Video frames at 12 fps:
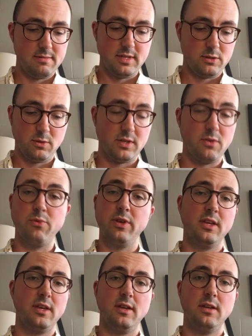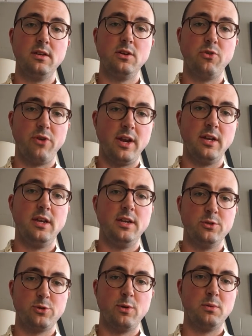this was a really great
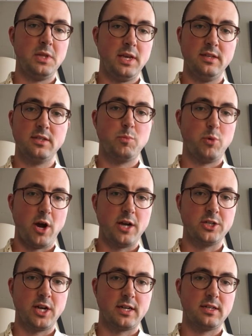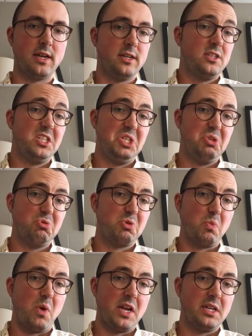intro lace project, and it just
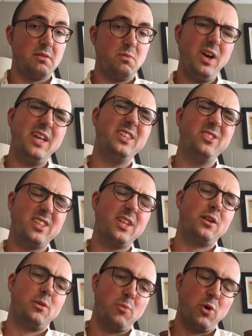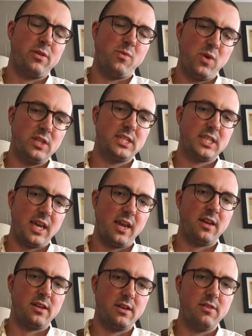used it used a little more than one
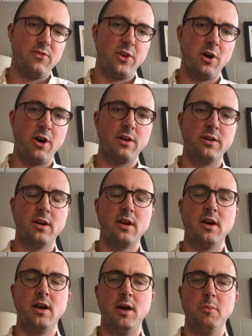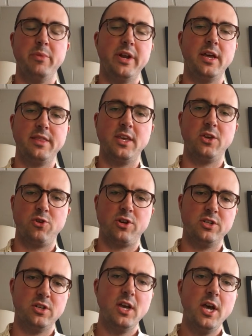skein of yarn, but I think
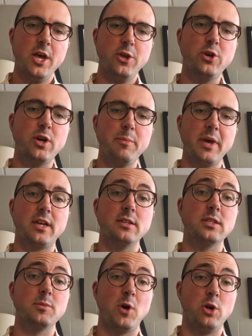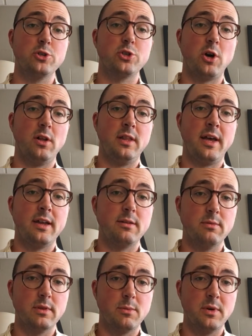you could make a small shawlette
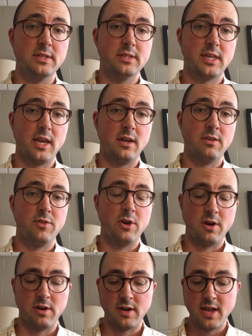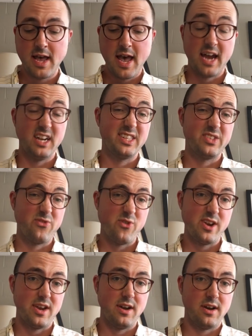with one skein of yarn, and it's
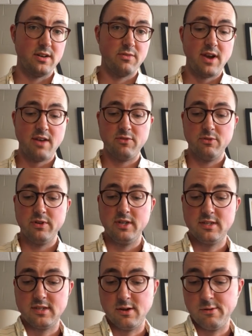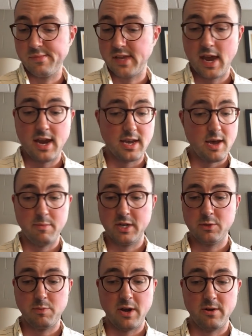free on Ravelry, so can't get
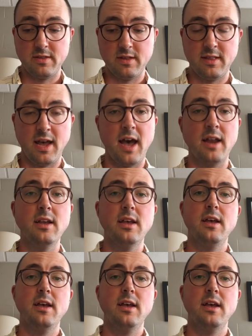much better than that.